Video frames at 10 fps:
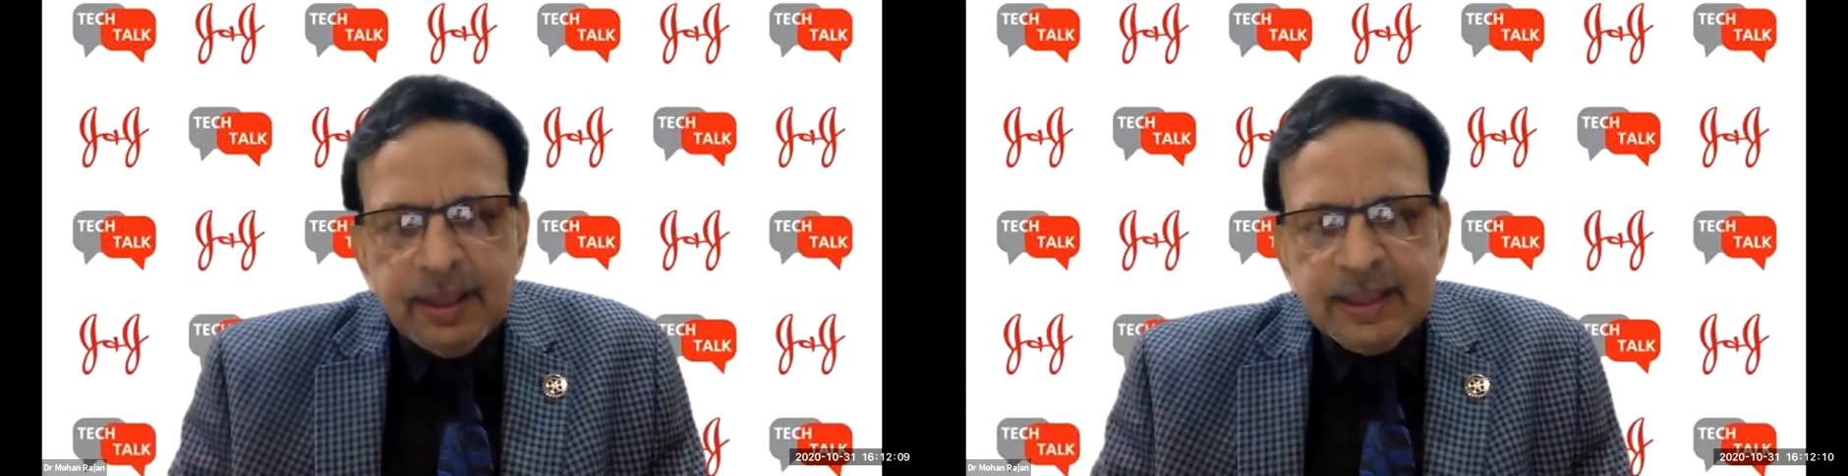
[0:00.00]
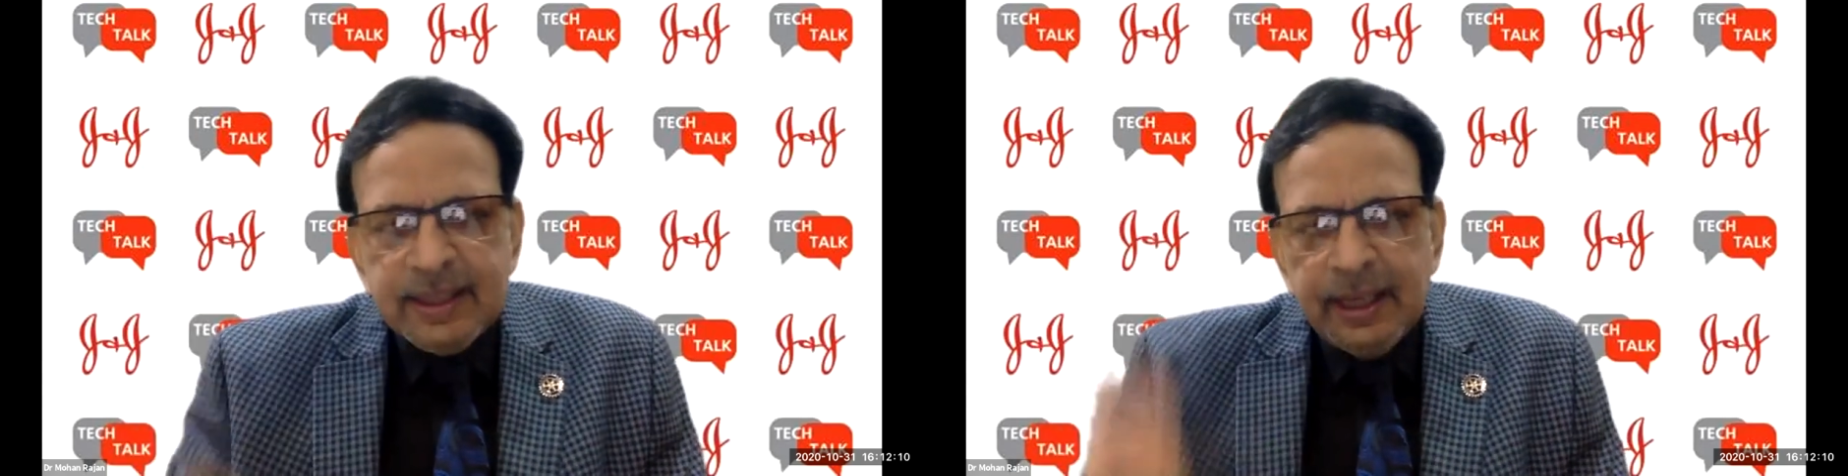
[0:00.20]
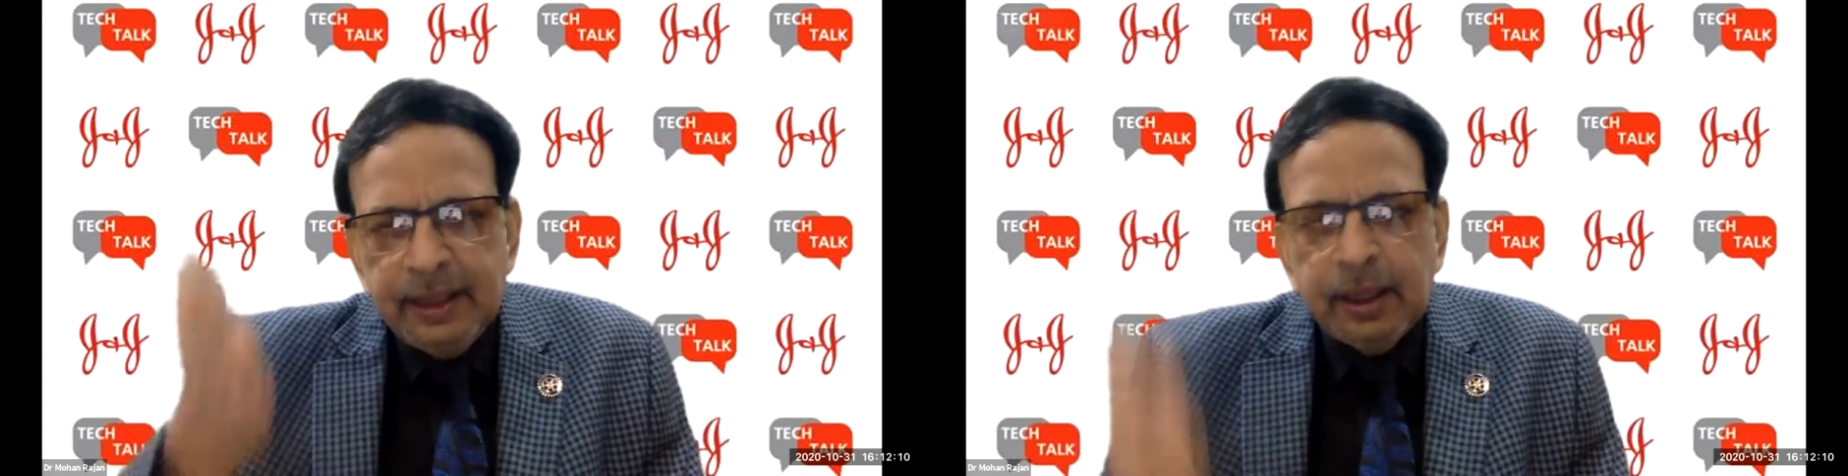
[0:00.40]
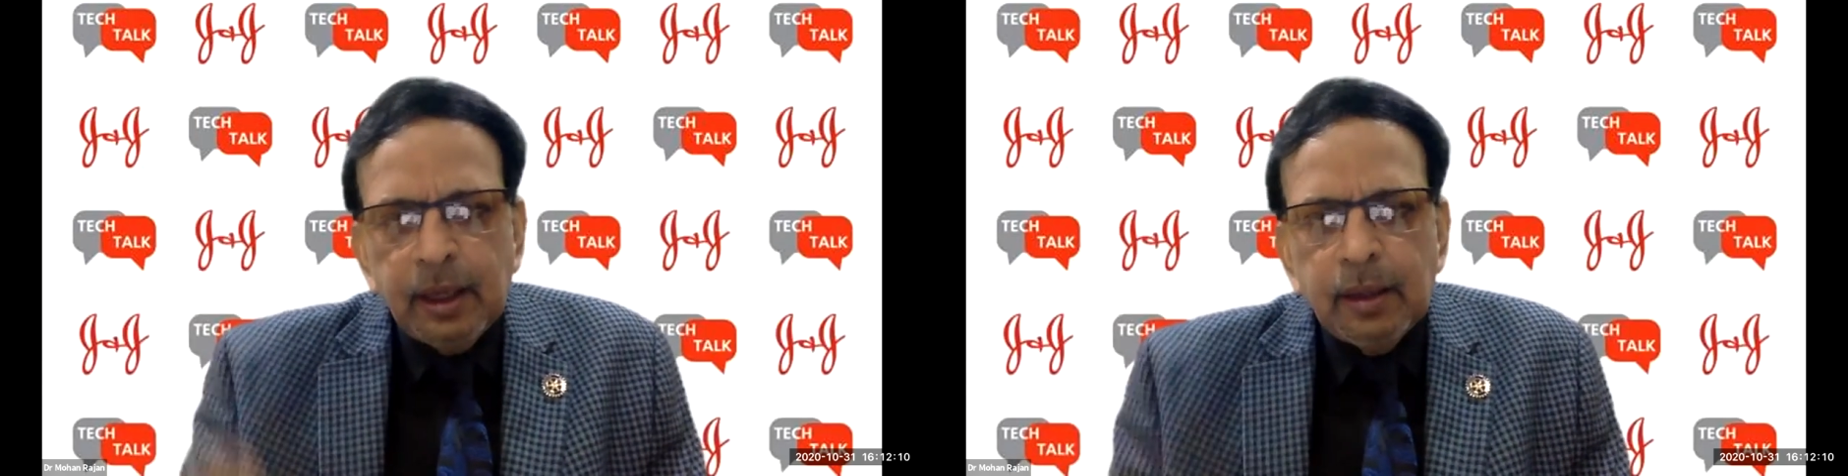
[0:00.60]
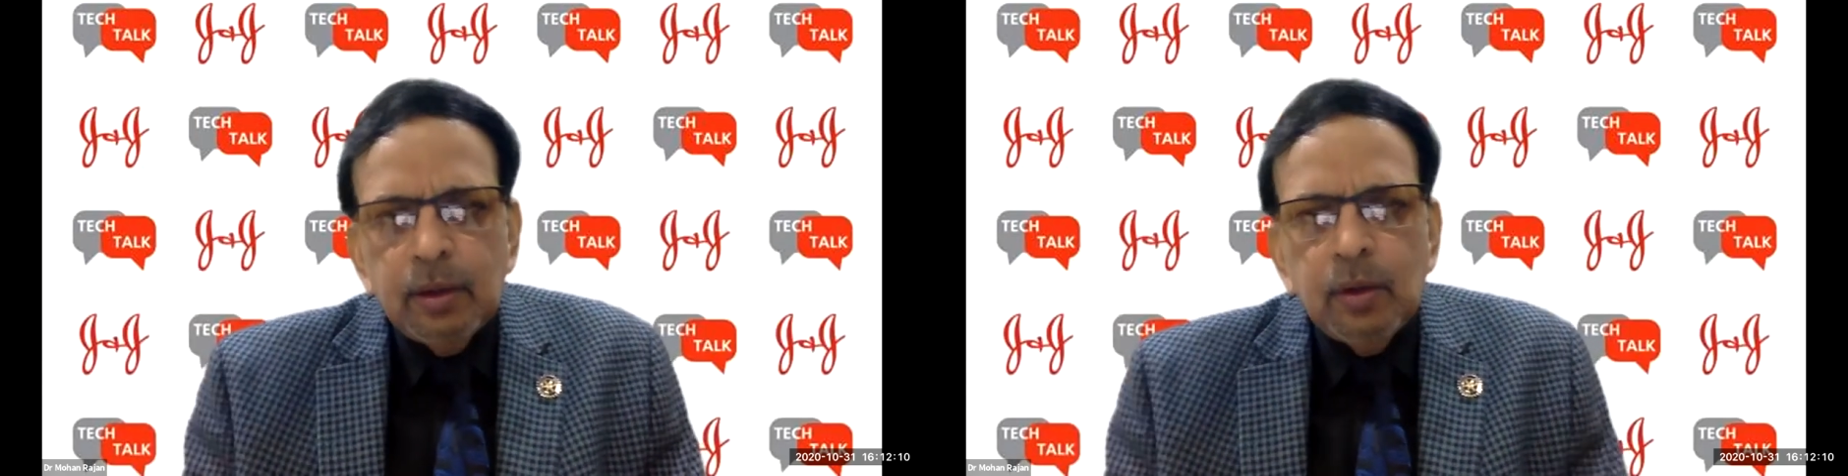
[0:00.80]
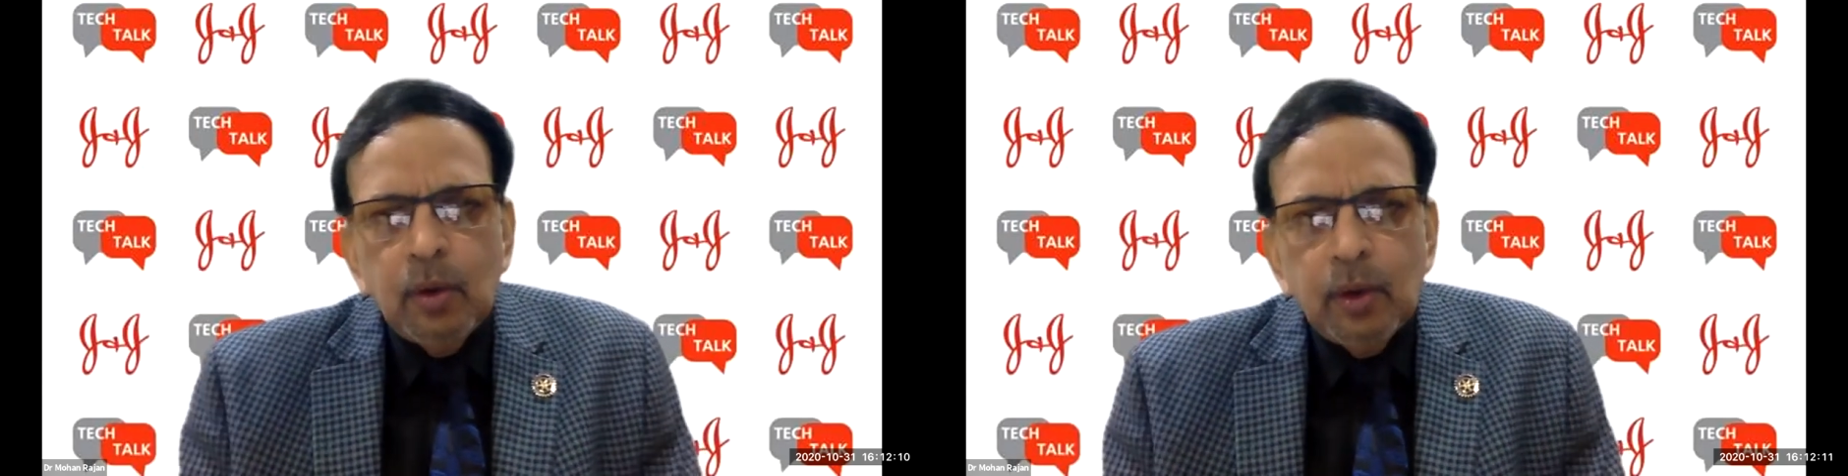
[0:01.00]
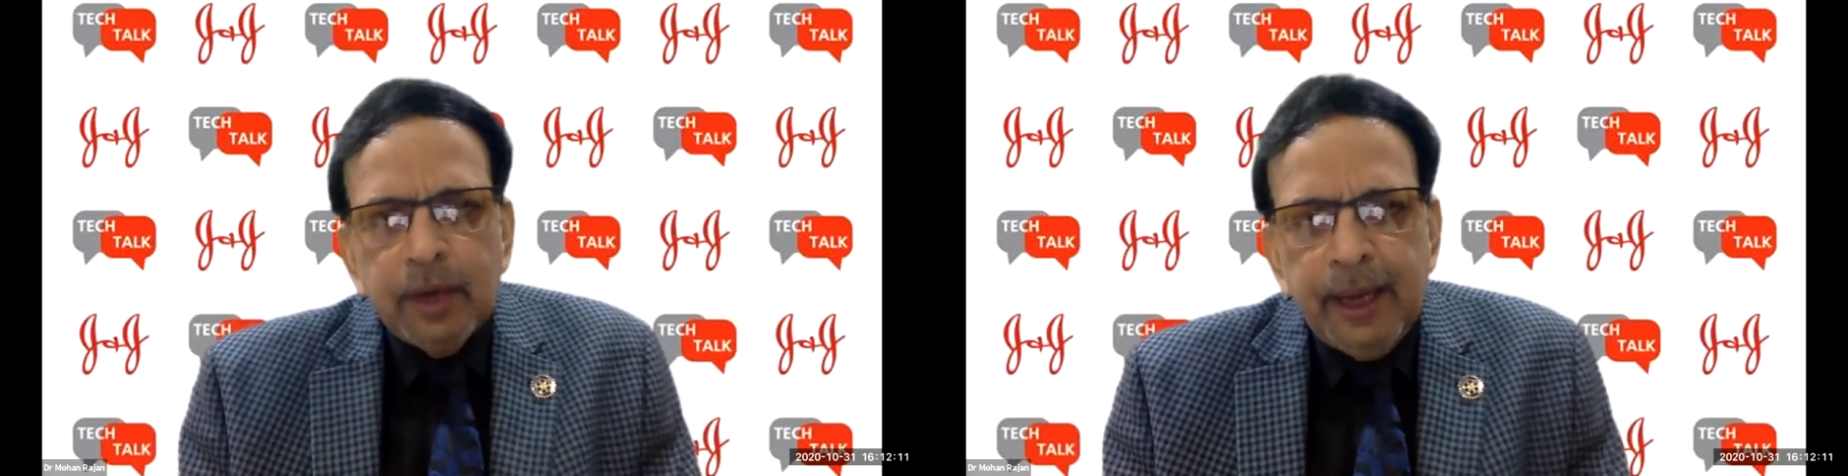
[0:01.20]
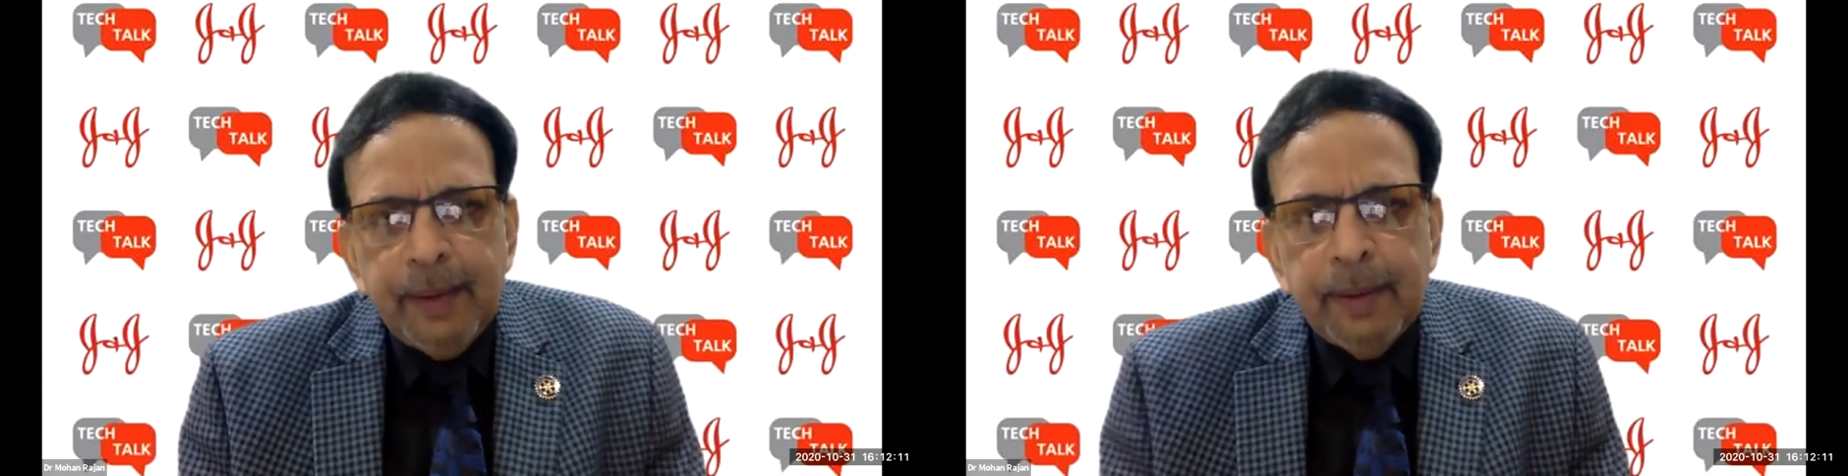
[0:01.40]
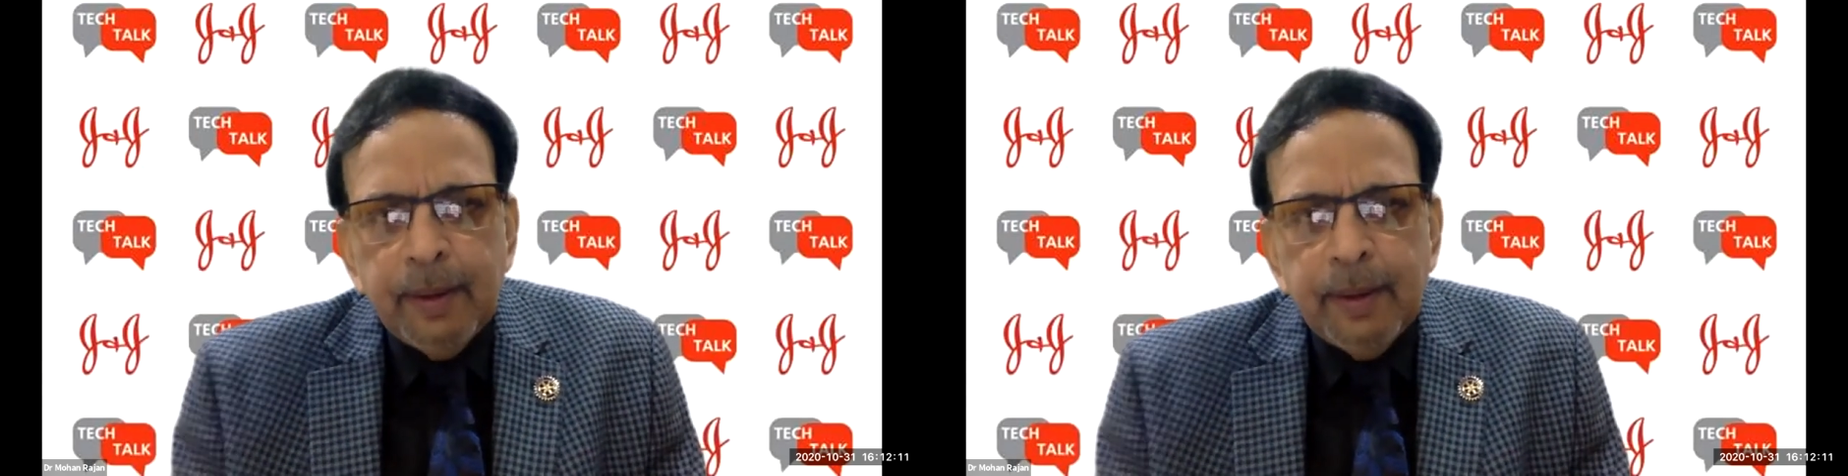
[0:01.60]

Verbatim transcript: center Okay,